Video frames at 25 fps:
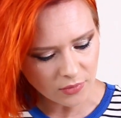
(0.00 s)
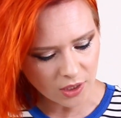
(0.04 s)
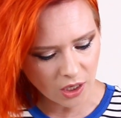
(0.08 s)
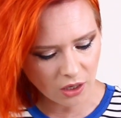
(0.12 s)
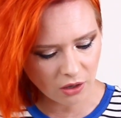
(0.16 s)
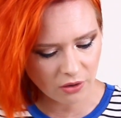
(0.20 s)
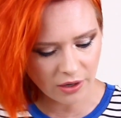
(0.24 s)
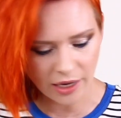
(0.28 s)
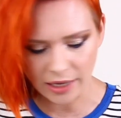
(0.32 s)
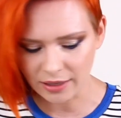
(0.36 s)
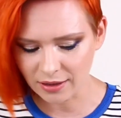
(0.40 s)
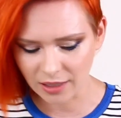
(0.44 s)

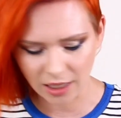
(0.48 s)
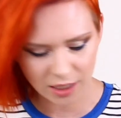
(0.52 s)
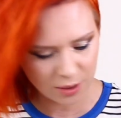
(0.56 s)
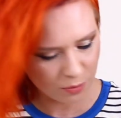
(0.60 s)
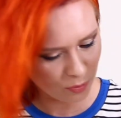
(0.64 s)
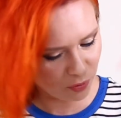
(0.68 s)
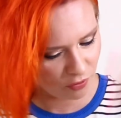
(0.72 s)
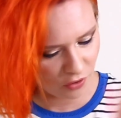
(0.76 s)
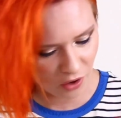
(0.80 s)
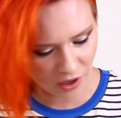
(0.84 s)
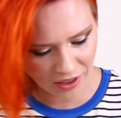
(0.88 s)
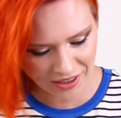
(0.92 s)
All right, let's
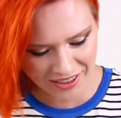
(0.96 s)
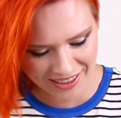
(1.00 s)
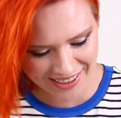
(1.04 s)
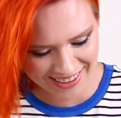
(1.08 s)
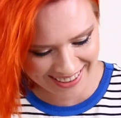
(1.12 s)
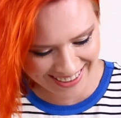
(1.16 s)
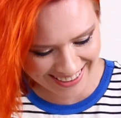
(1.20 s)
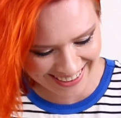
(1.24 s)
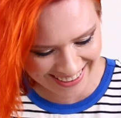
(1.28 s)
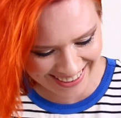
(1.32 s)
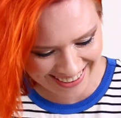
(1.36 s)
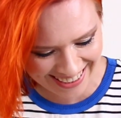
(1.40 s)
move
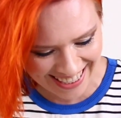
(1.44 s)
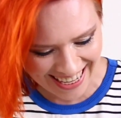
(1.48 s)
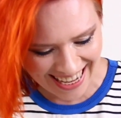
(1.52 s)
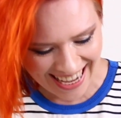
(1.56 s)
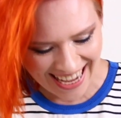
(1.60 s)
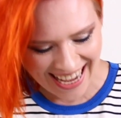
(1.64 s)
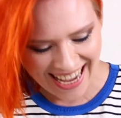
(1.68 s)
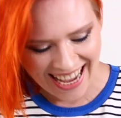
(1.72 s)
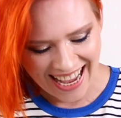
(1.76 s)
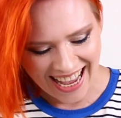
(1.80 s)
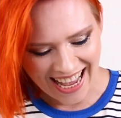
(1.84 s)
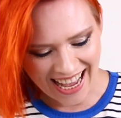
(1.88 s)

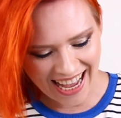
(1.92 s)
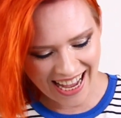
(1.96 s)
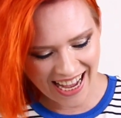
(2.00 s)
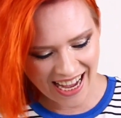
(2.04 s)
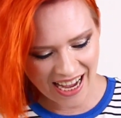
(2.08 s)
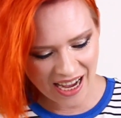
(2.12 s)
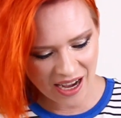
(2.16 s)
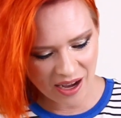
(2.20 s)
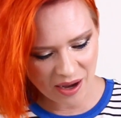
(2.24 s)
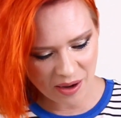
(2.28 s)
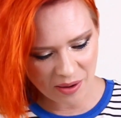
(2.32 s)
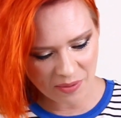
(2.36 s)

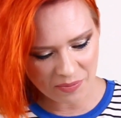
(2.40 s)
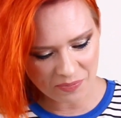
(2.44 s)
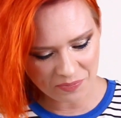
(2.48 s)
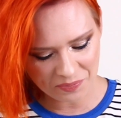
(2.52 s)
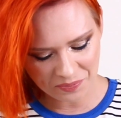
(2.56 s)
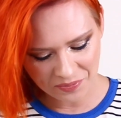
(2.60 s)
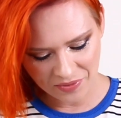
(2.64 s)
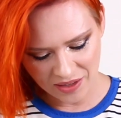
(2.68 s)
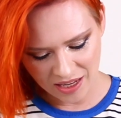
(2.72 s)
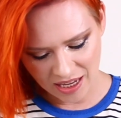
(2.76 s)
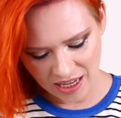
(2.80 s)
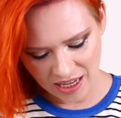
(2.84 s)
on.